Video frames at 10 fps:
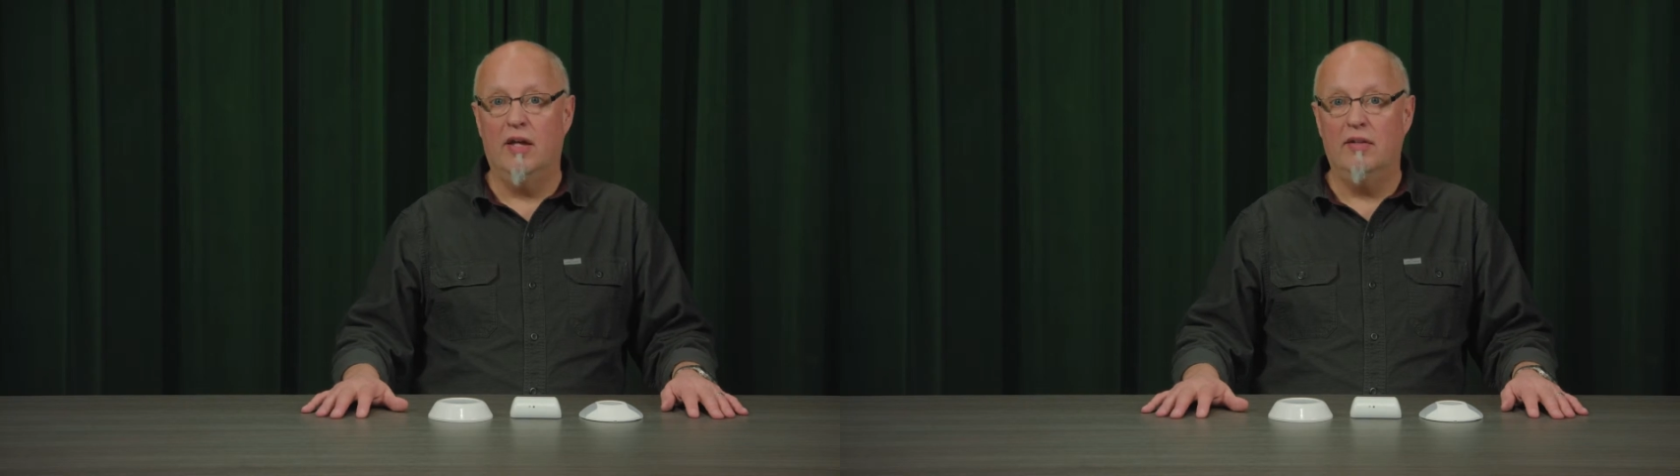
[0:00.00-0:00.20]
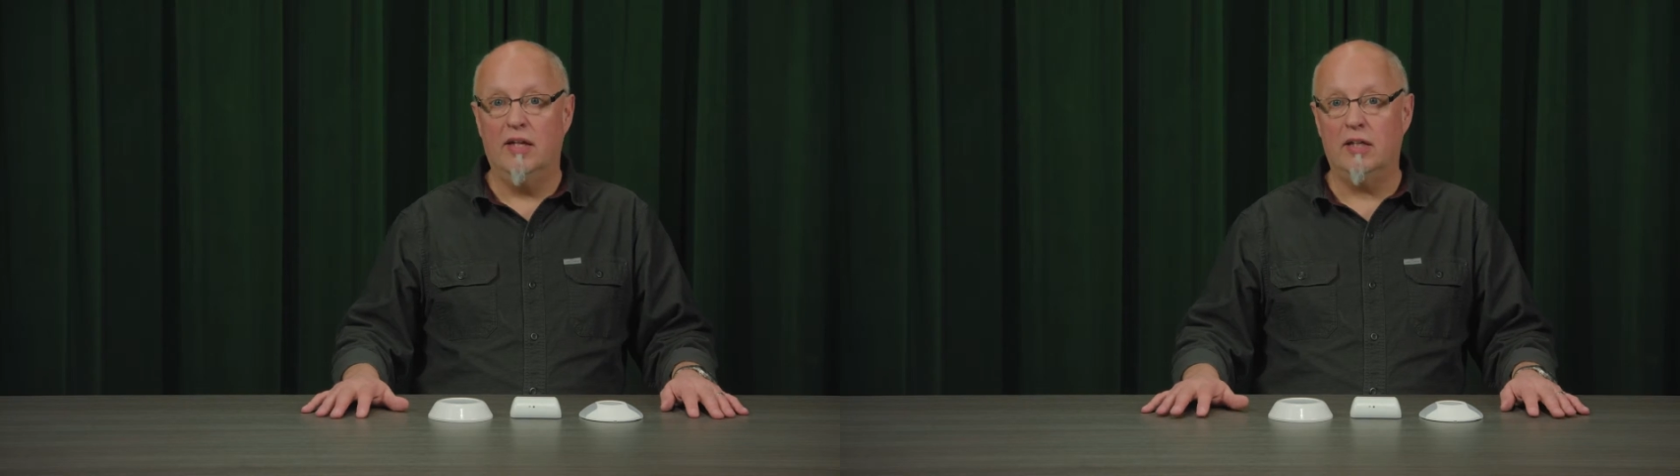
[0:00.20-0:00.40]

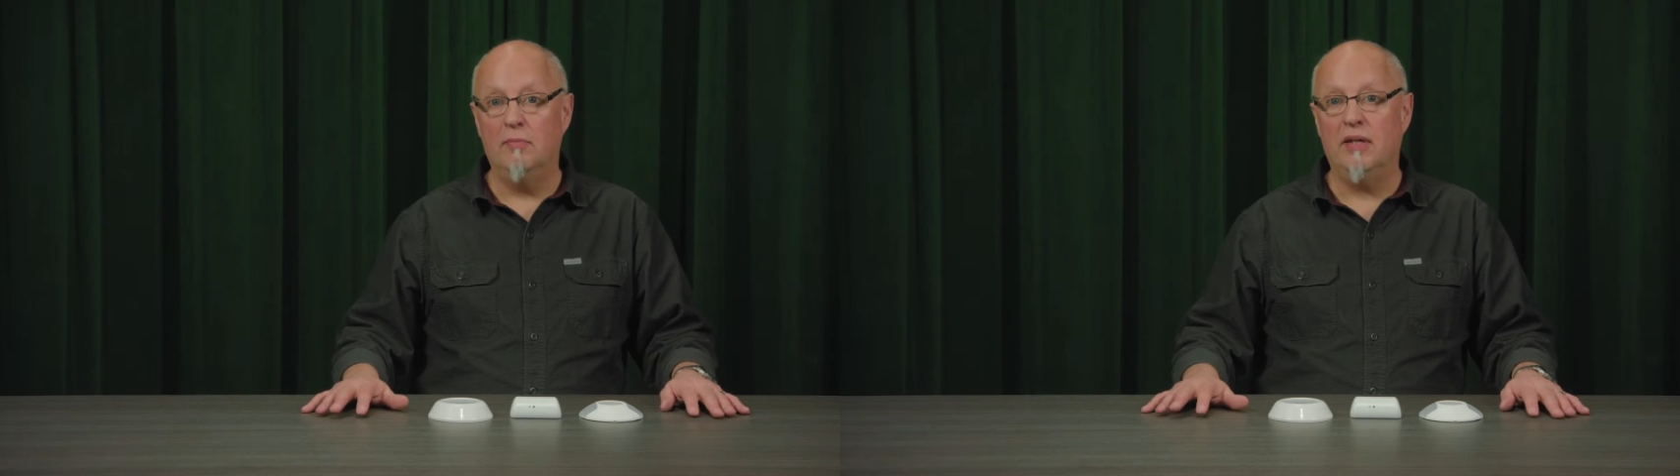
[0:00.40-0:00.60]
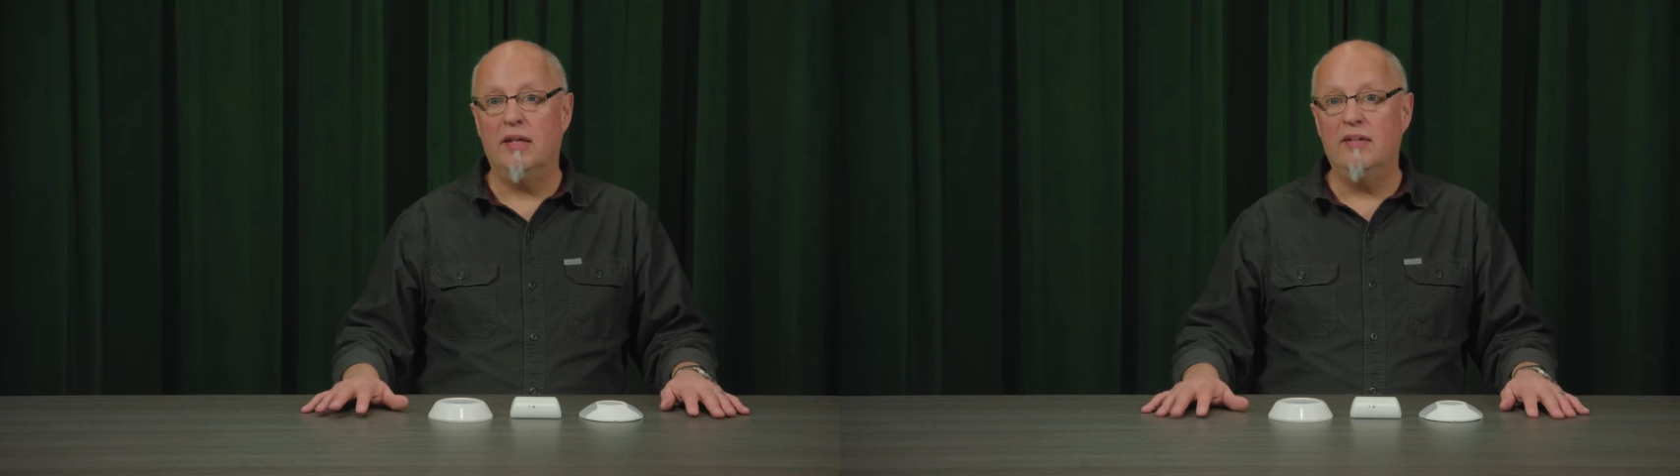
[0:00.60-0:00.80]
That can
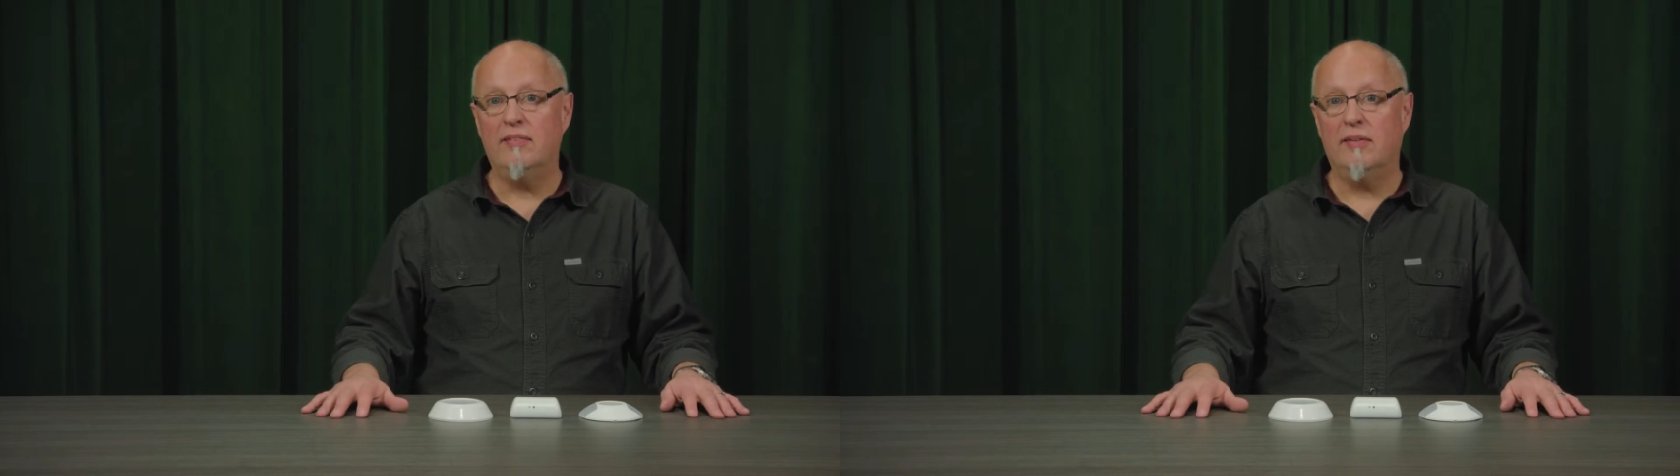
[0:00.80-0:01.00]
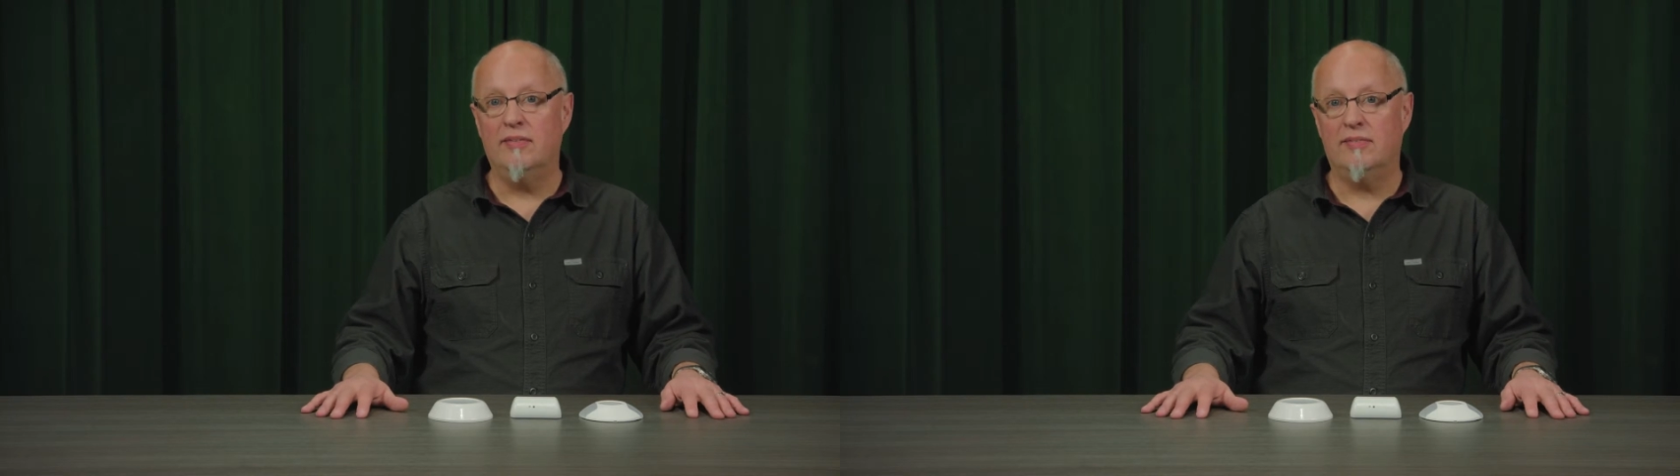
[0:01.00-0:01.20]
be
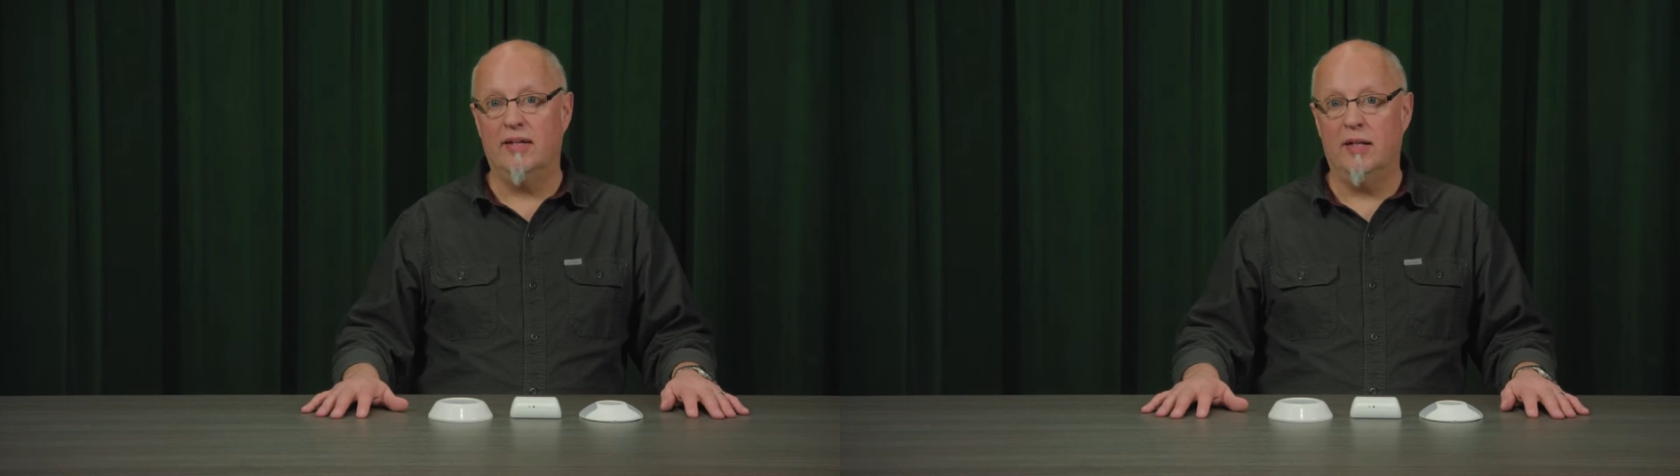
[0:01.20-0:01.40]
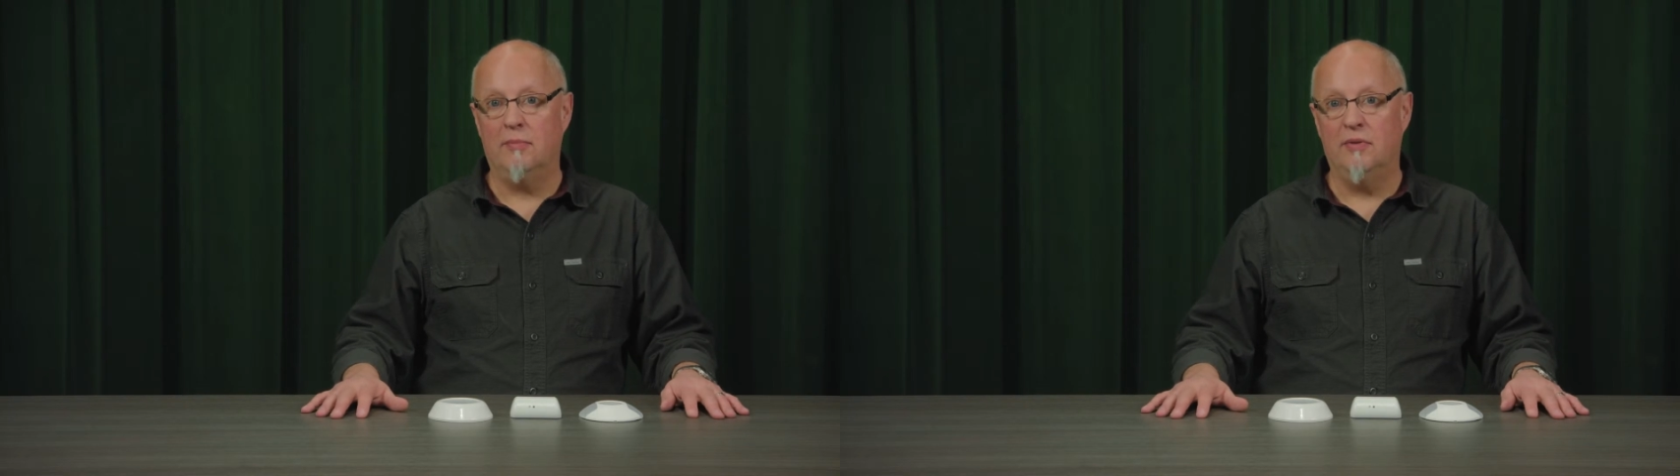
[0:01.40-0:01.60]
easily set up